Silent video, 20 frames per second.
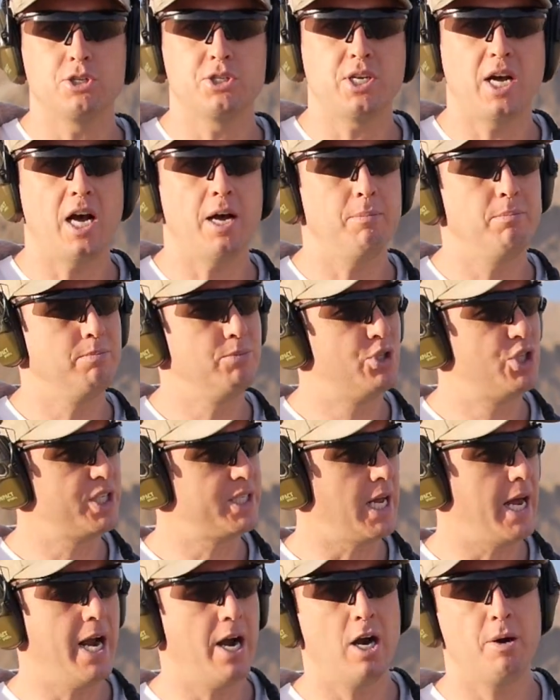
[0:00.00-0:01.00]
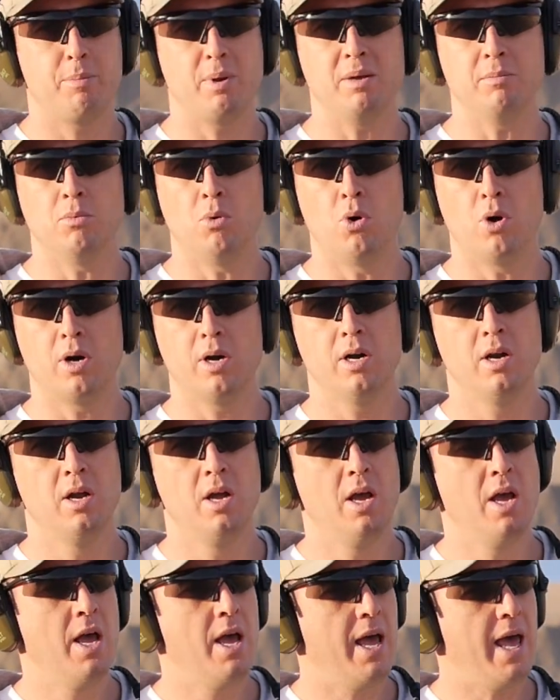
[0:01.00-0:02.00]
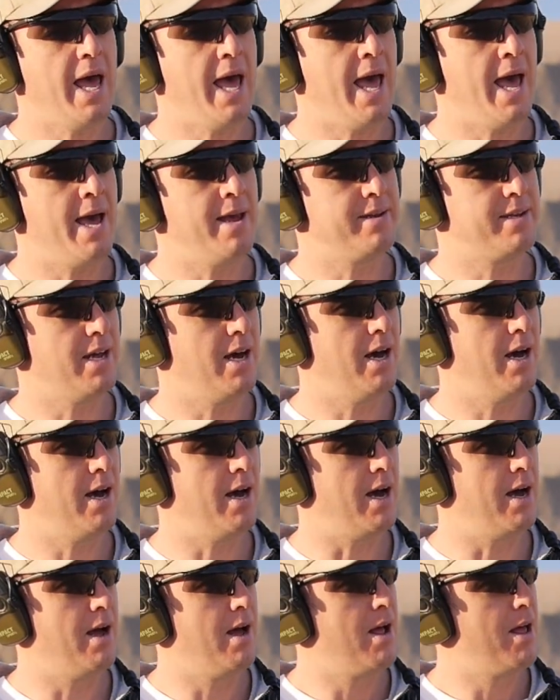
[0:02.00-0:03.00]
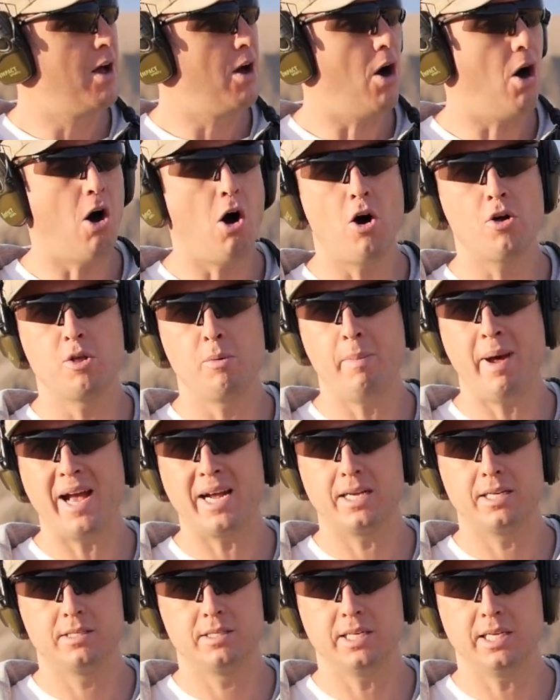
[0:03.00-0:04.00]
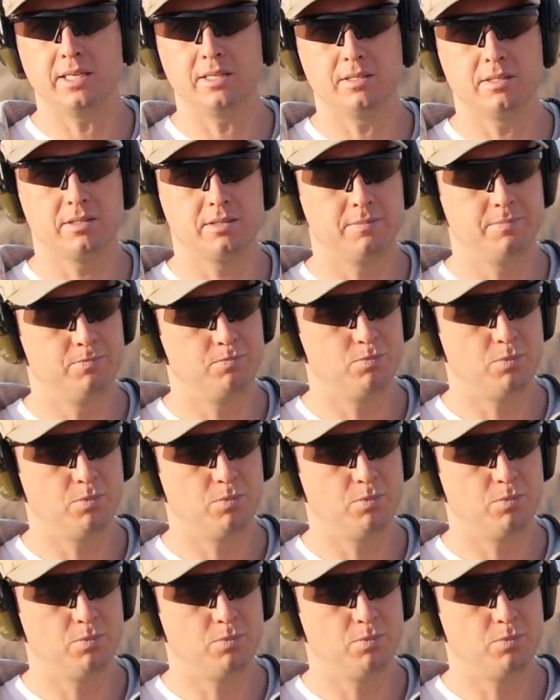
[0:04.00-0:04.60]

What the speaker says: stop just a hair bit more, and all the magazines